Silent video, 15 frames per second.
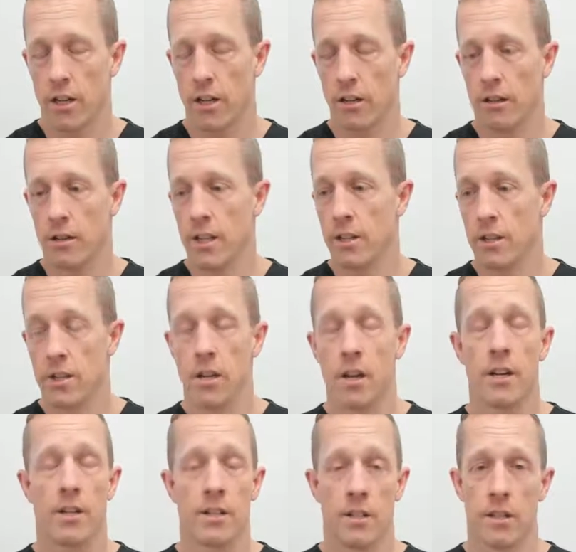And in the
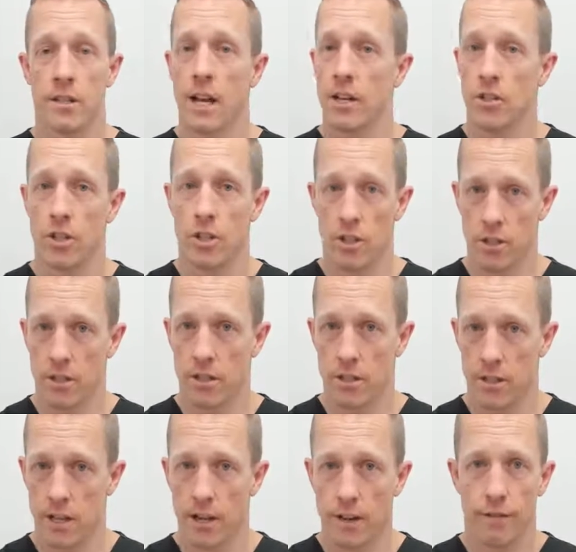studies, it's actually just
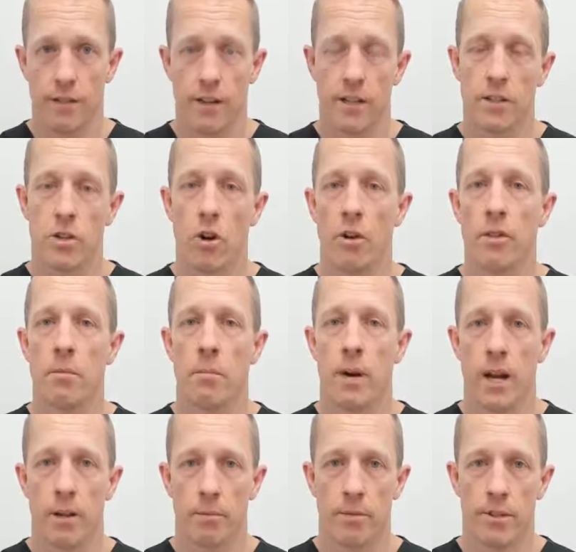as safe, and it's called the
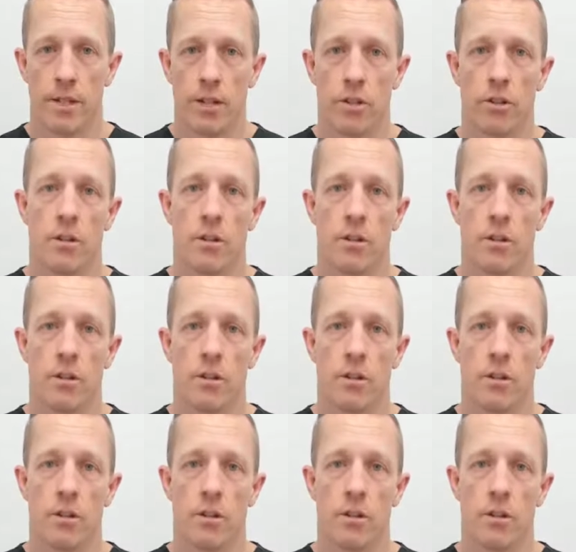MILD procedure.